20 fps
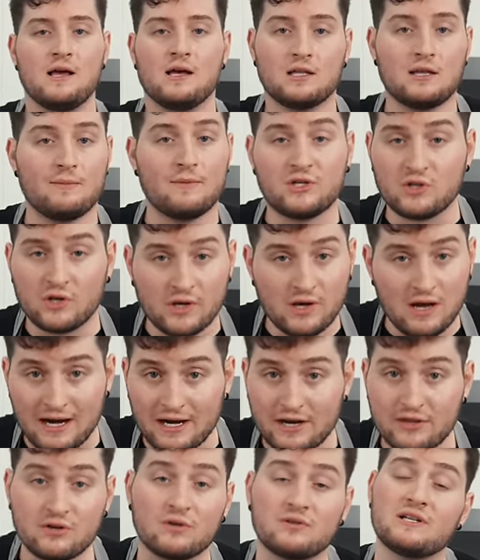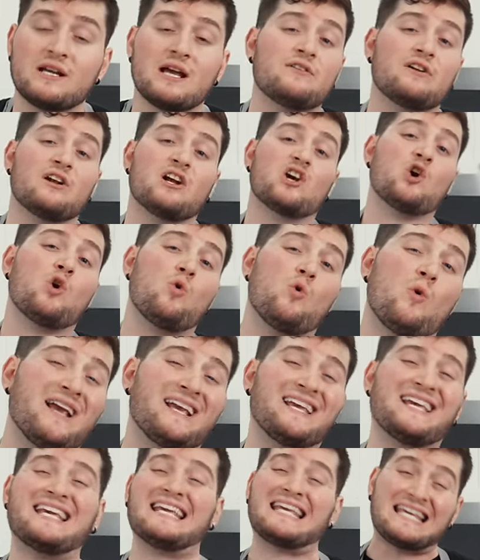let me show you how I'd throw together a
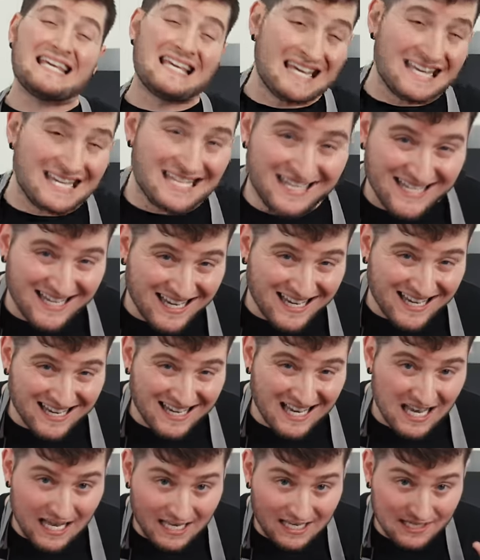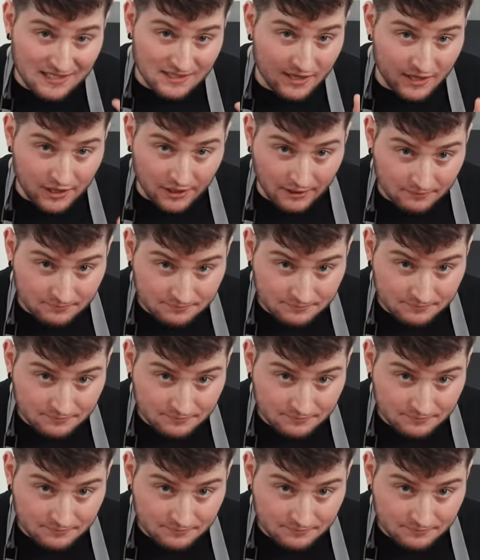quick, easy dinner.